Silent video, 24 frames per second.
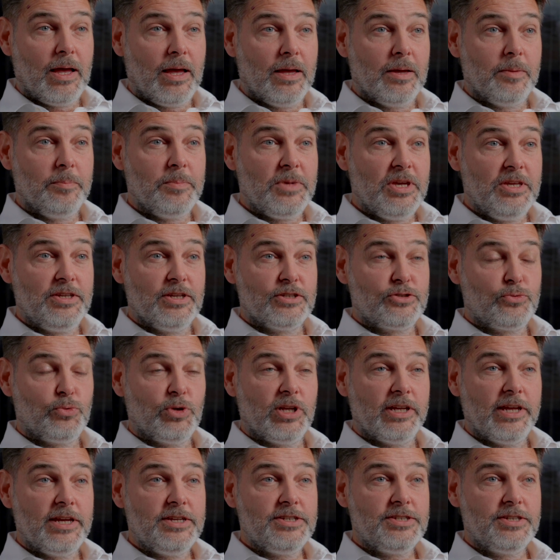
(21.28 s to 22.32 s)
media's
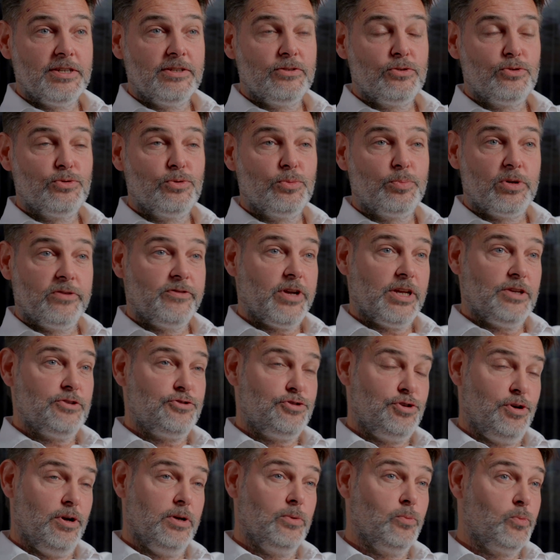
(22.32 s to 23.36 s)
relation to prevent
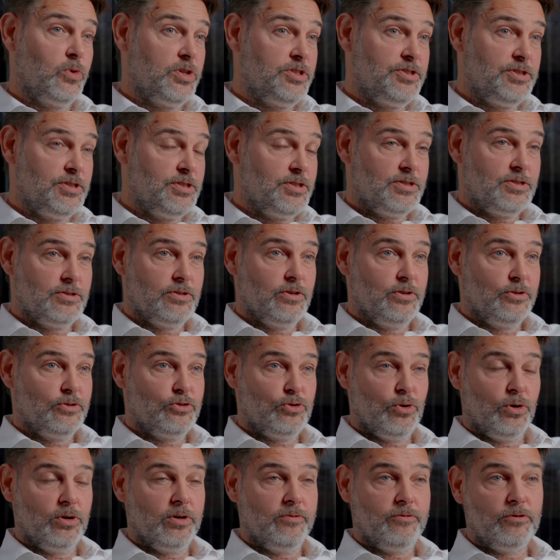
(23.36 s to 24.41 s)
churn, which is
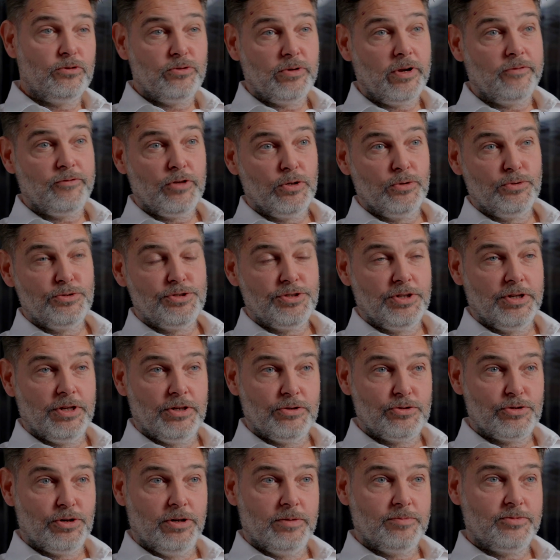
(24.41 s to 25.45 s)
sort of a revolution in
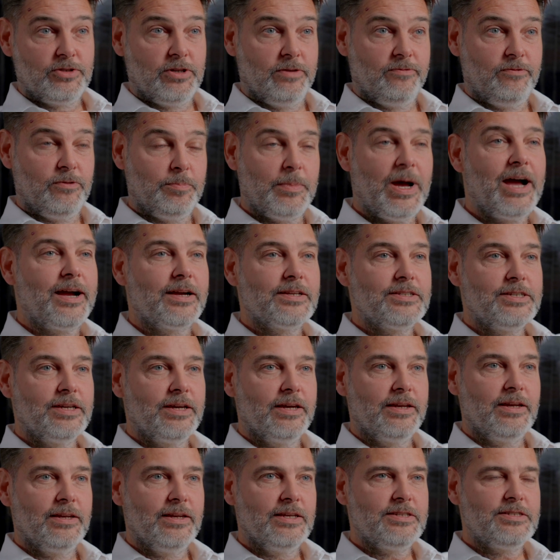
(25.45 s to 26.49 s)
terms of marketing
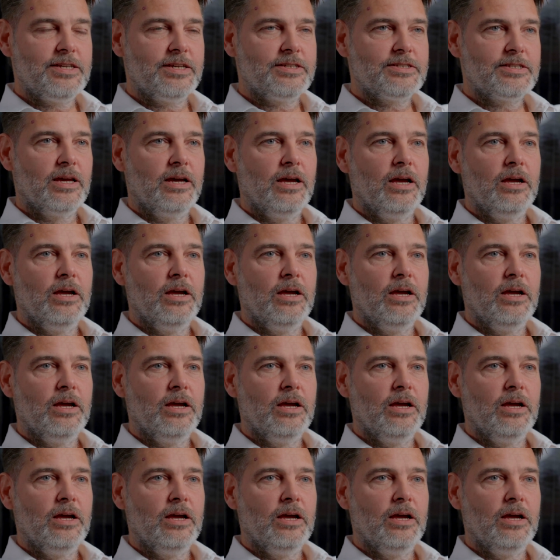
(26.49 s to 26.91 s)
analytics.